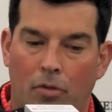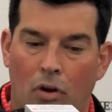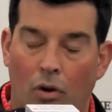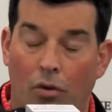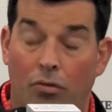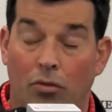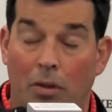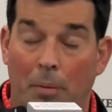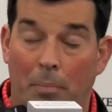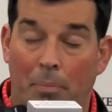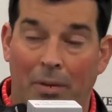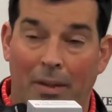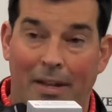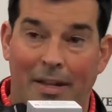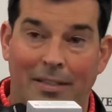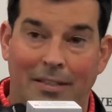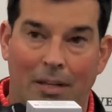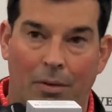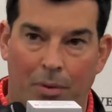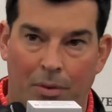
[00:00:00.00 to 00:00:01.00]
go through the
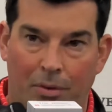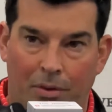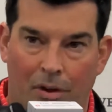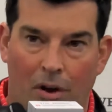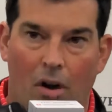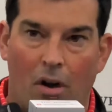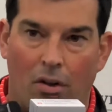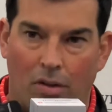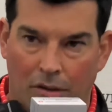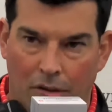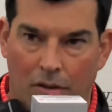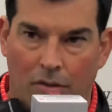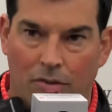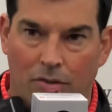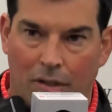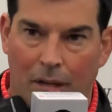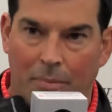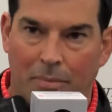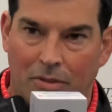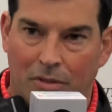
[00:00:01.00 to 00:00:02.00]
plays that we would call in
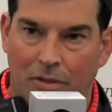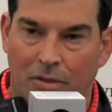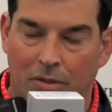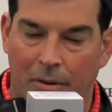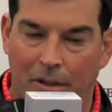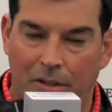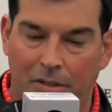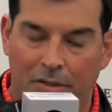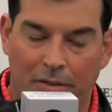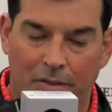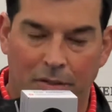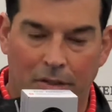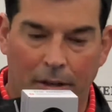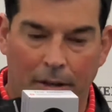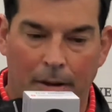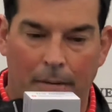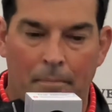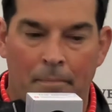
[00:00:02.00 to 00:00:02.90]
those type of situations.